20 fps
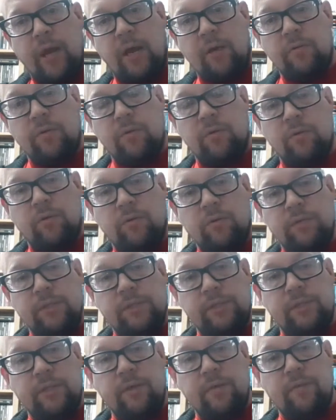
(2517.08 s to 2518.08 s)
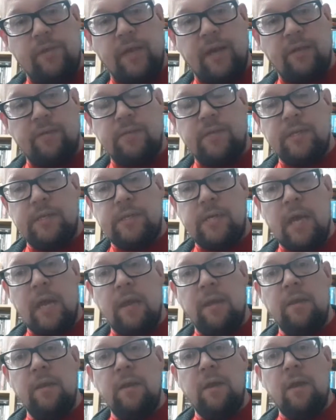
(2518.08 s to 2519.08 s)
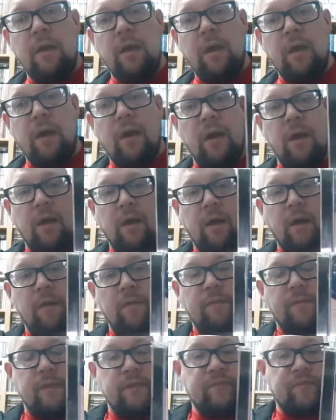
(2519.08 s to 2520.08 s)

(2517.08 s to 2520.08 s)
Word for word: Albert Hall in 2010. Uh, this